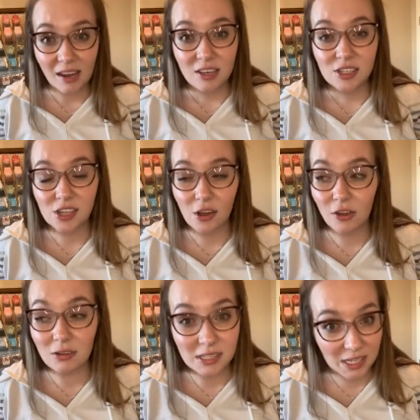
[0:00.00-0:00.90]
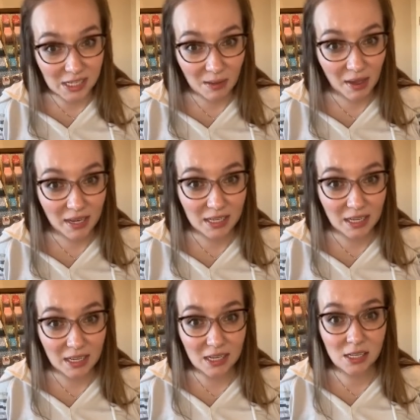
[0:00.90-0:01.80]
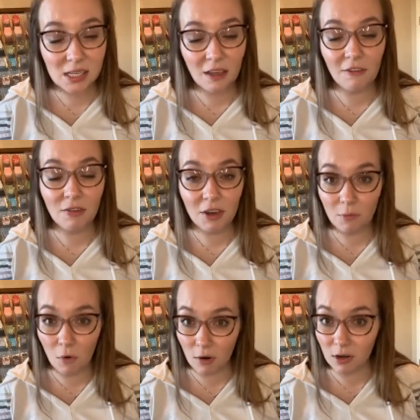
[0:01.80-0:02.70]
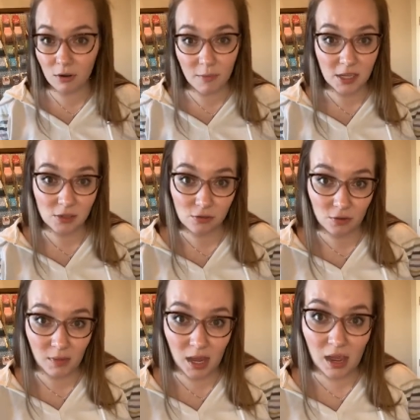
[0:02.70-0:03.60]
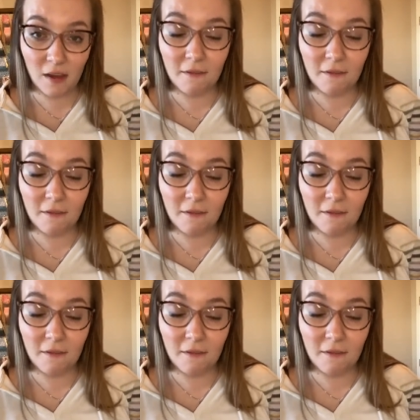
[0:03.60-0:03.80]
So you'll see some ideas. If you need more, go to my social media.